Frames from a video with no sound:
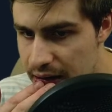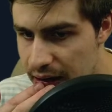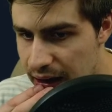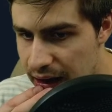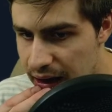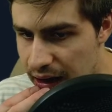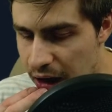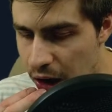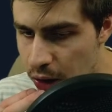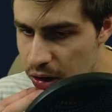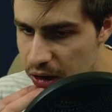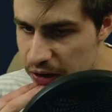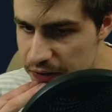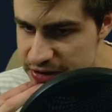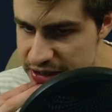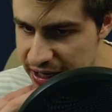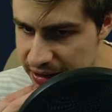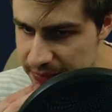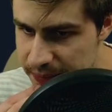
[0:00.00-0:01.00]
Olaf
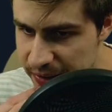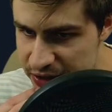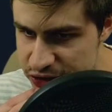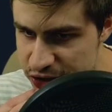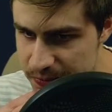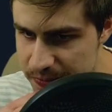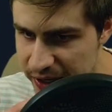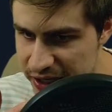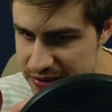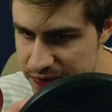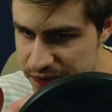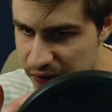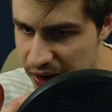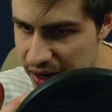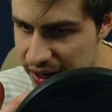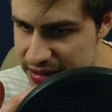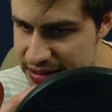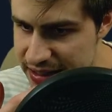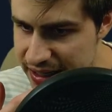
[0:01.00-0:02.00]
saying best replacement
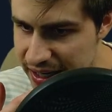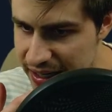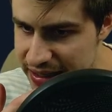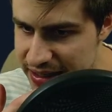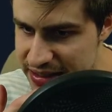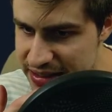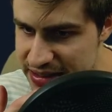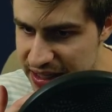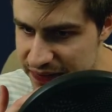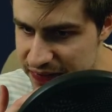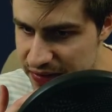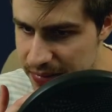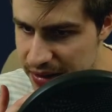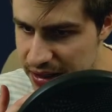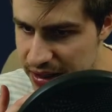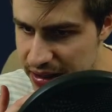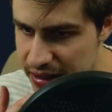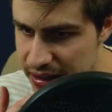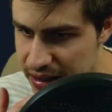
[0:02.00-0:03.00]
for Isaac under 7
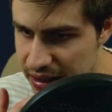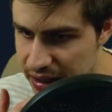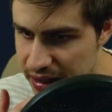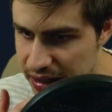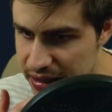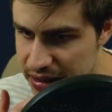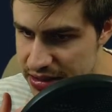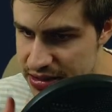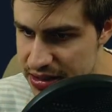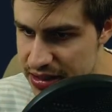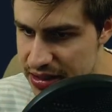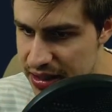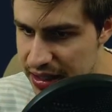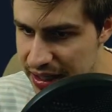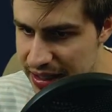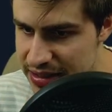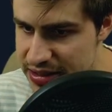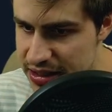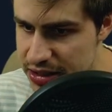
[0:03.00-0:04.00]
million.
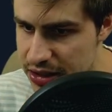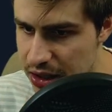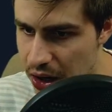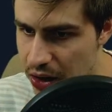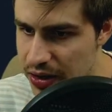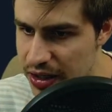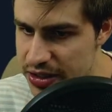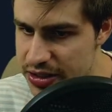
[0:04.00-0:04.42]
Is it only